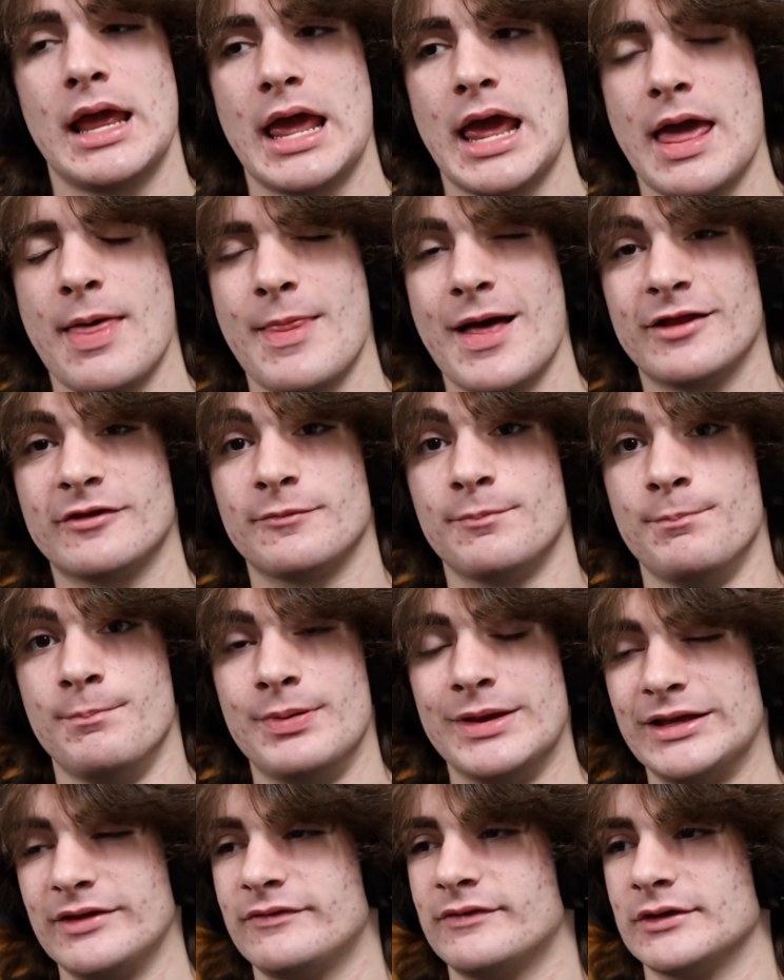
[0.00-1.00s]
And that's
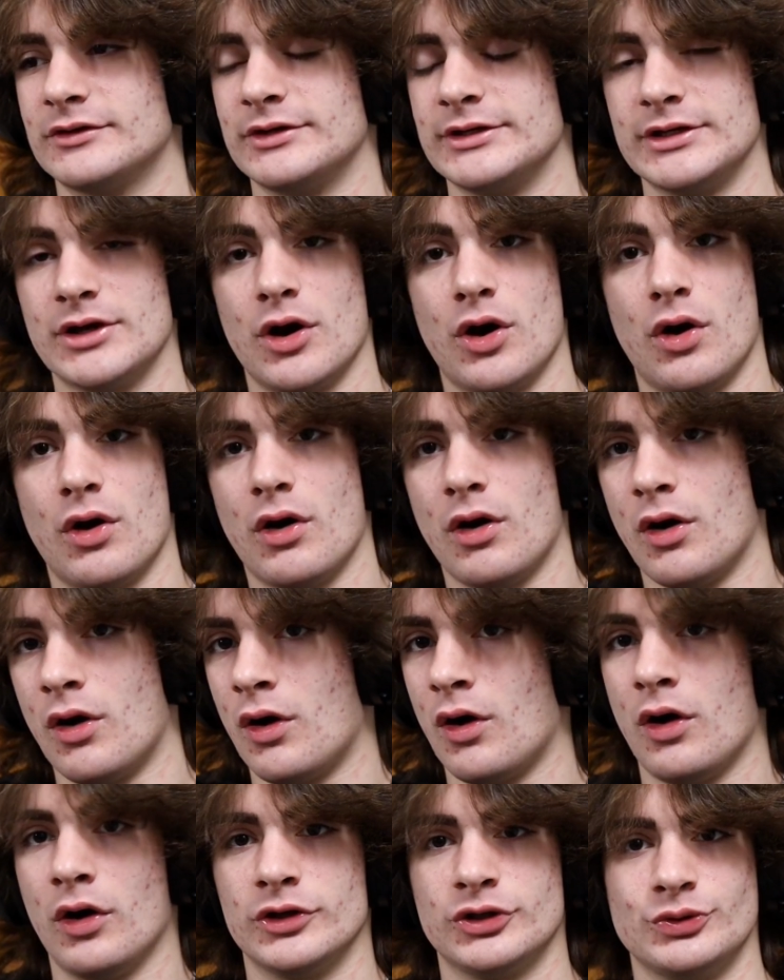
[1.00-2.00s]
basically
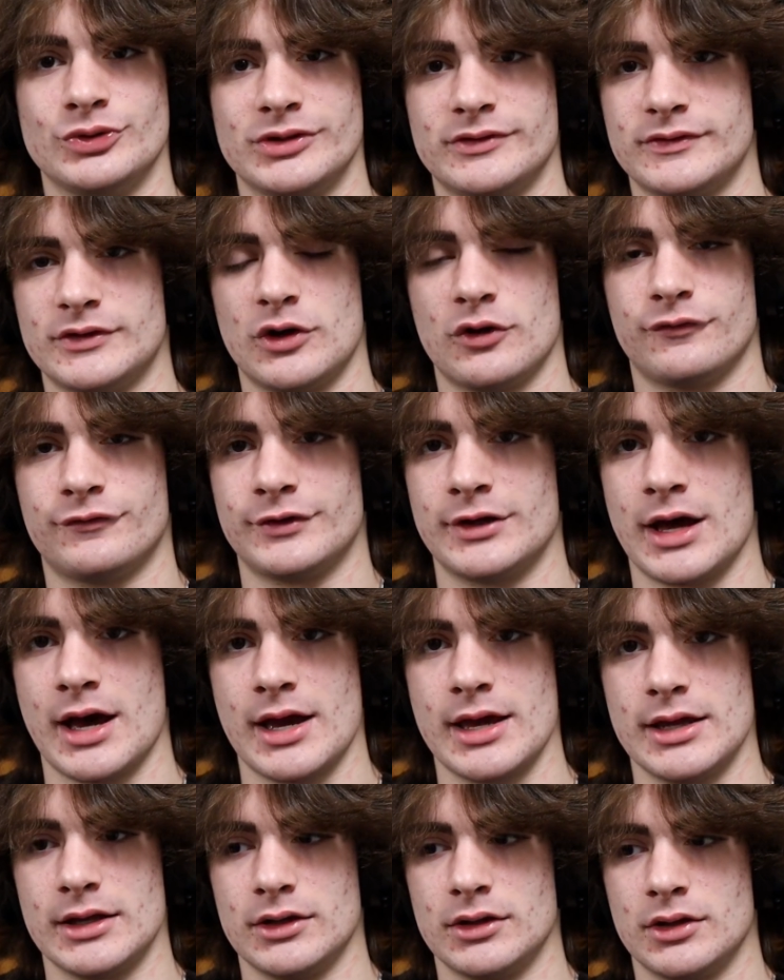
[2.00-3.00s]
all you need to know for
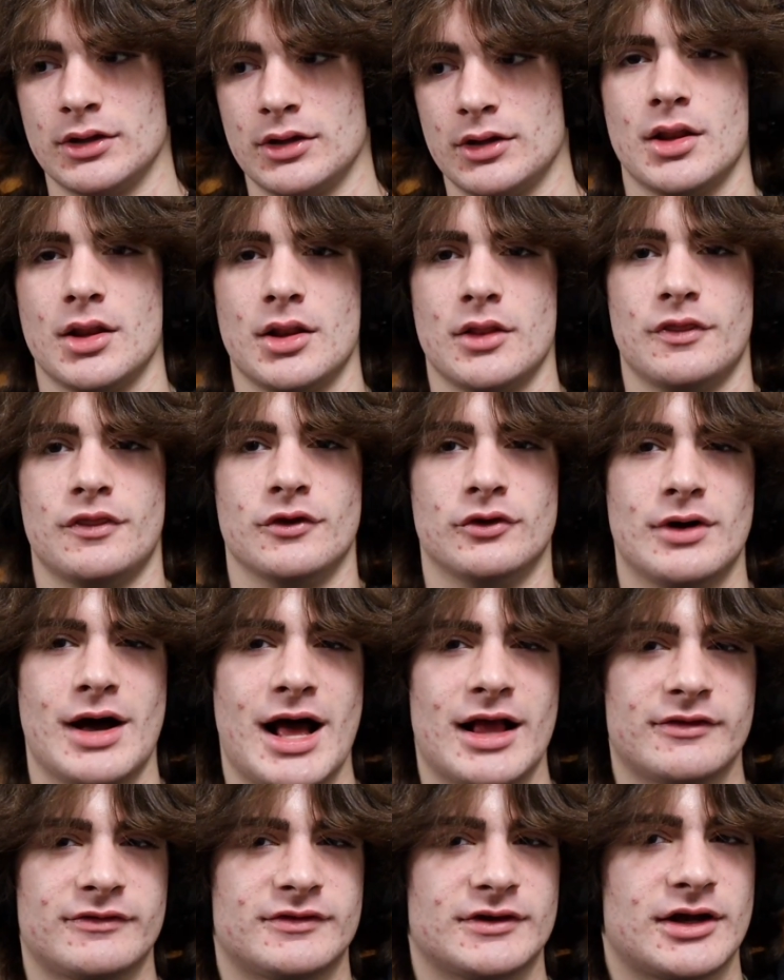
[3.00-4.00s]
diet. The
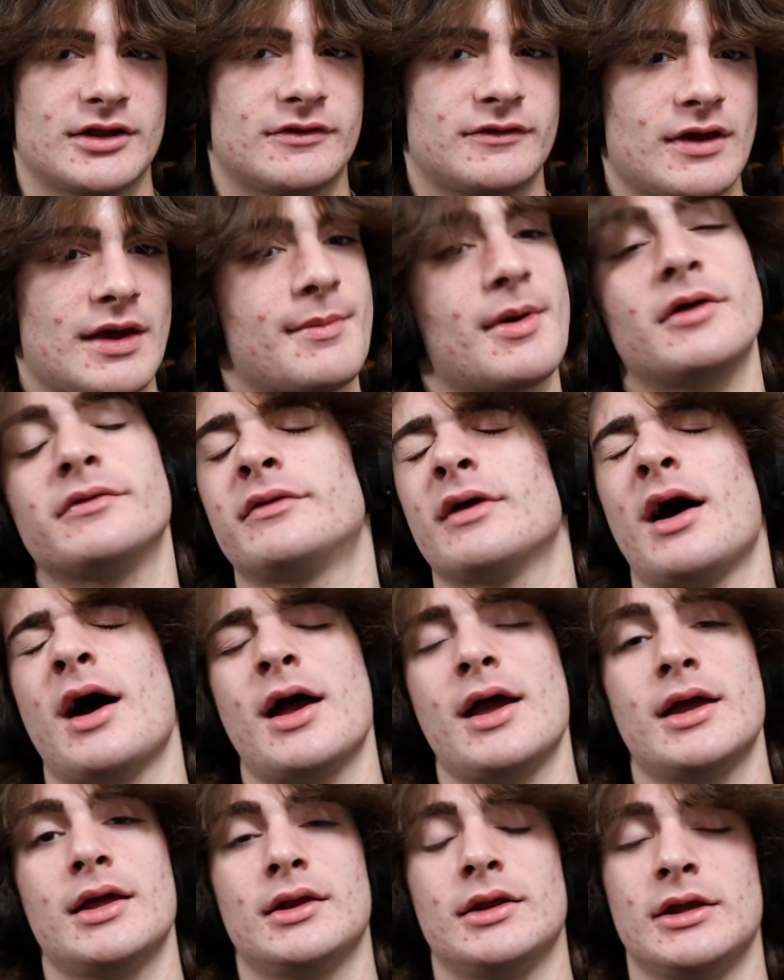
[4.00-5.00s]
last thing I'd say about
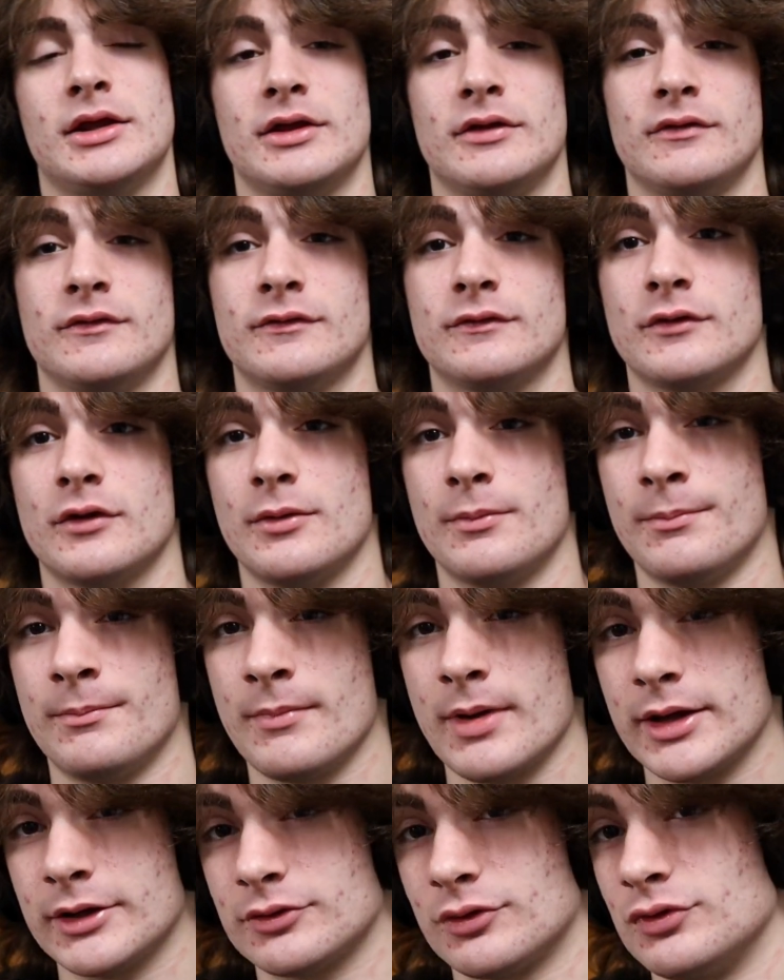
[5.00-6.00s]
diet is
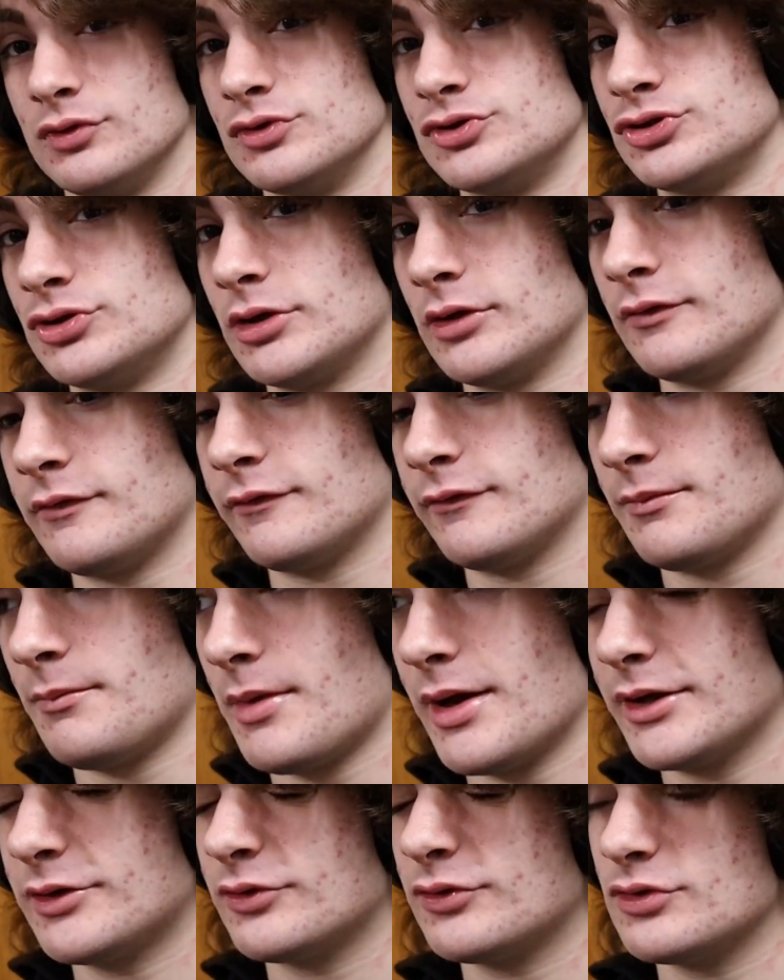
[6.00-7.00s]
micronutrients.
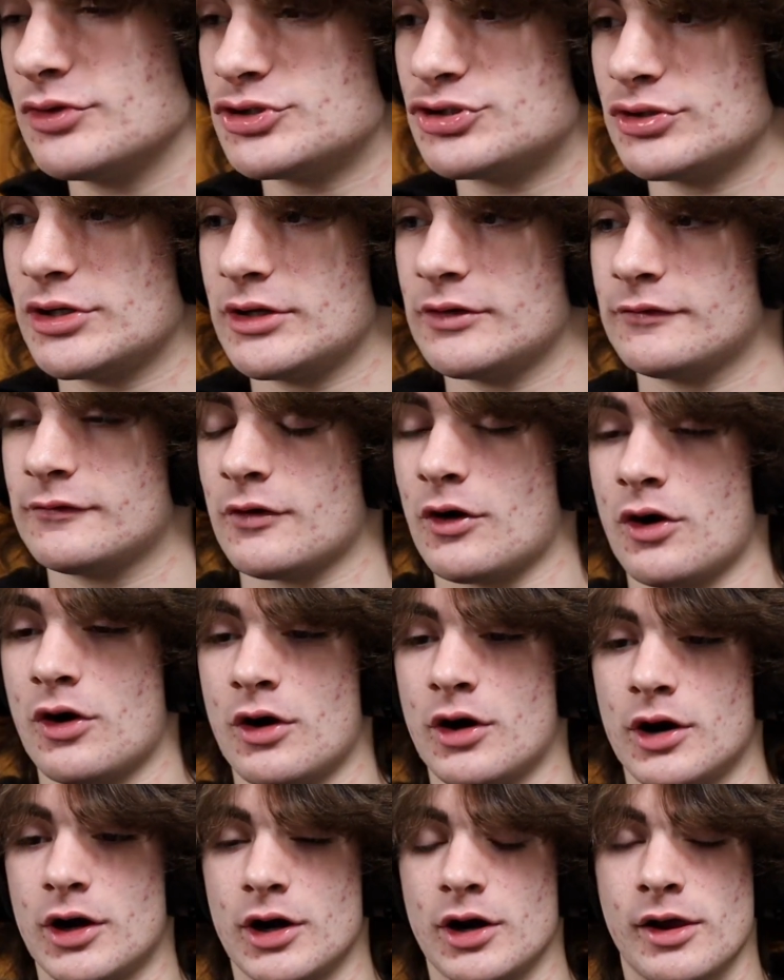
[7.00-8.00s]
Micronutrients
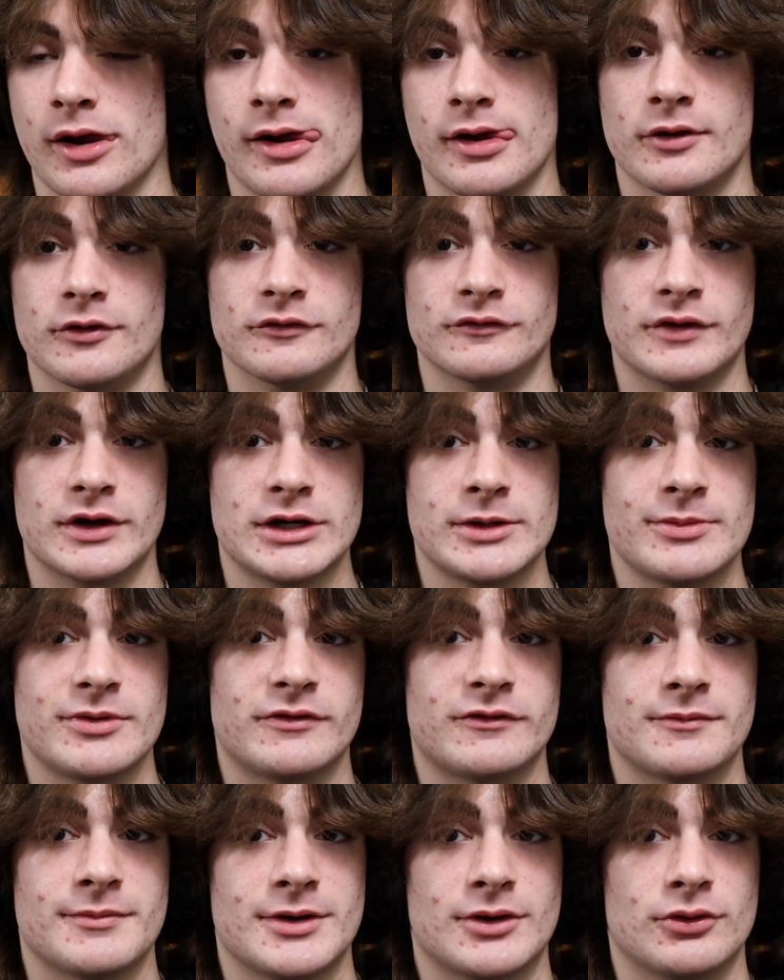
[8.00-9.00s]
are vitamins
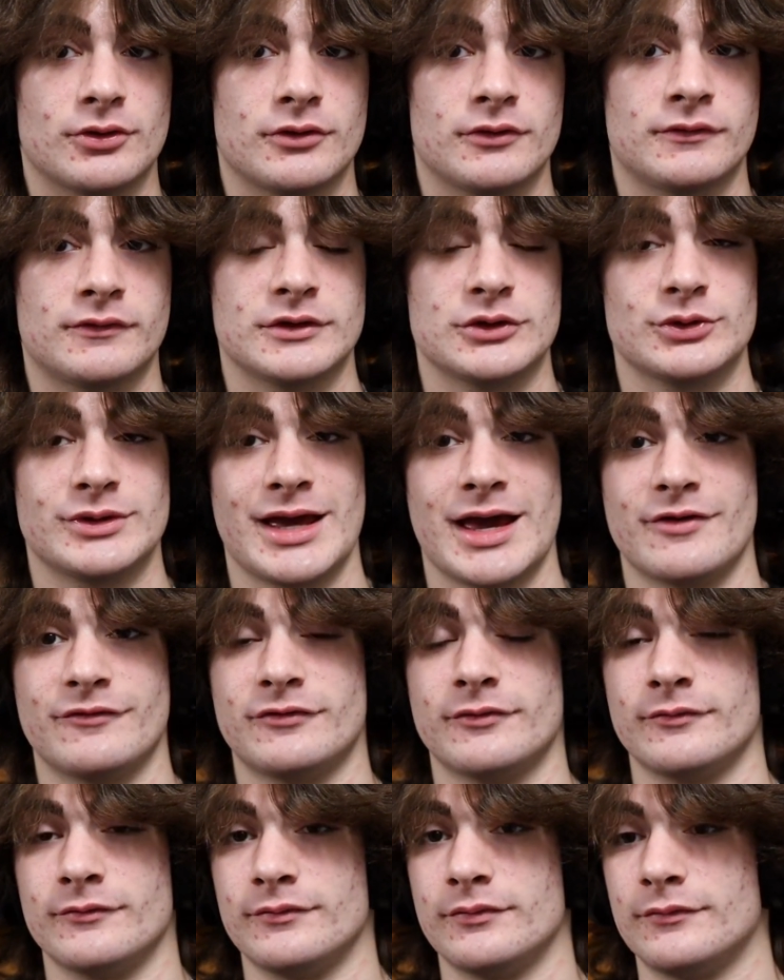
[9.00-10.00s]
and minerals that you get
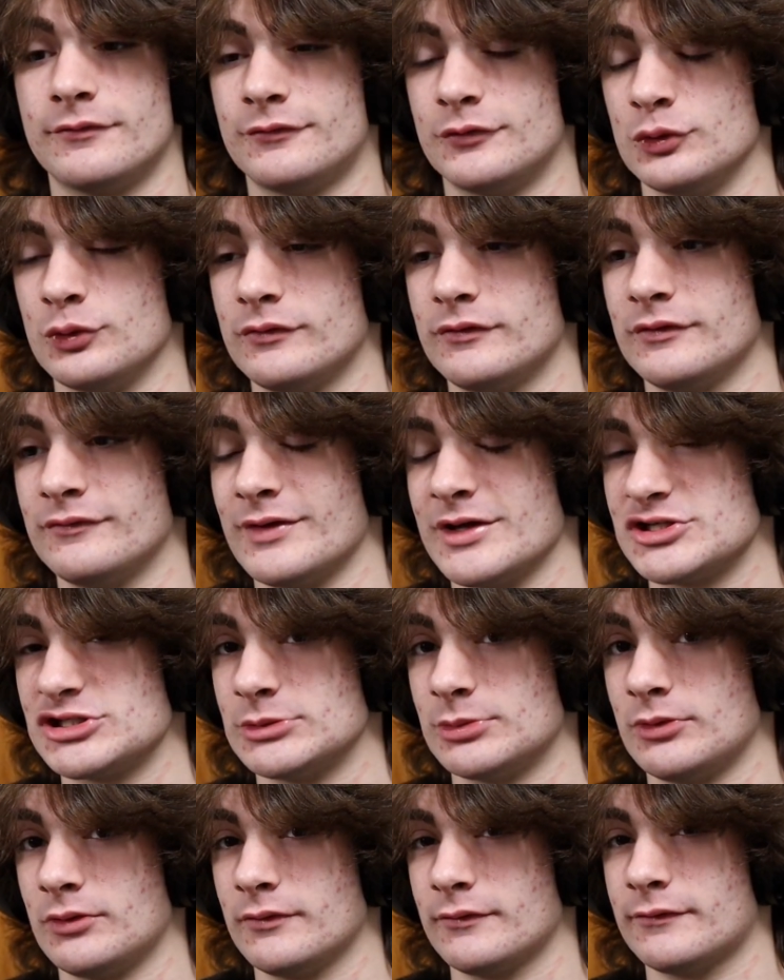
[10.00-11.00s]
from fruits and
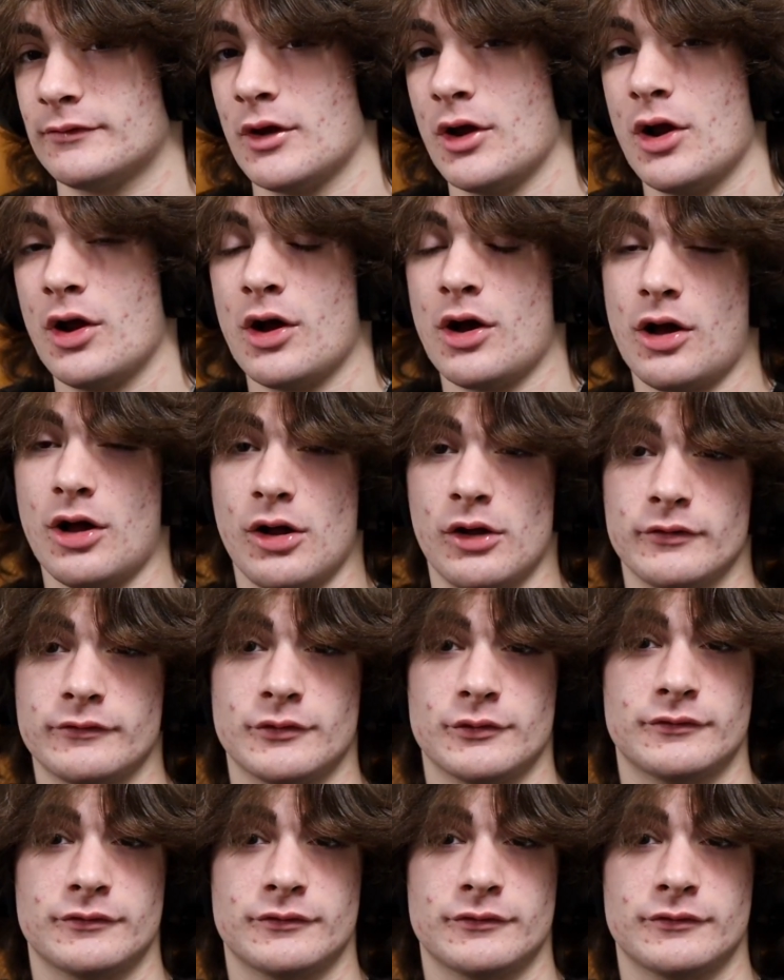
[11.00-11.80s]
vegetables, also